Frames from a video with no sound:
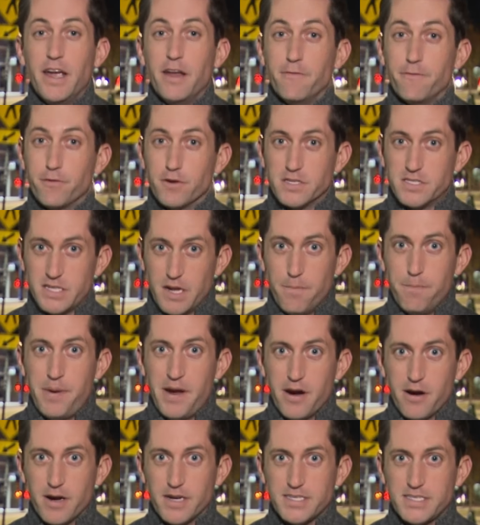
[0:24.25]
And for some
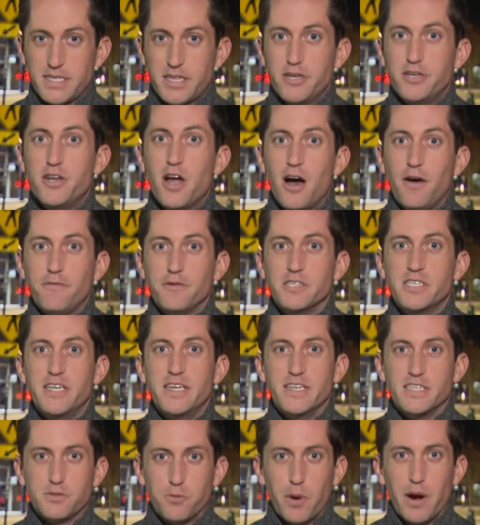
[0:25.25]
parents, the
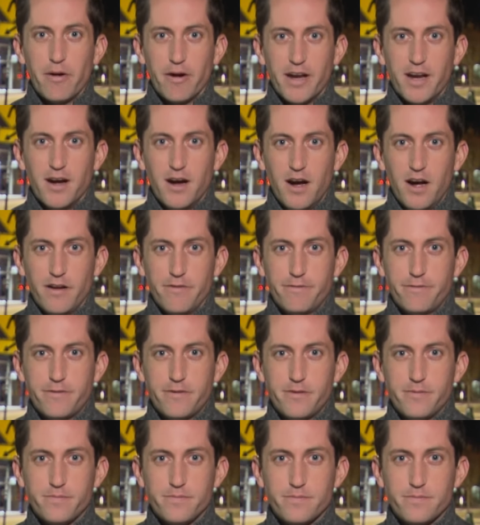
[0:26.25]
novelty is wearing off.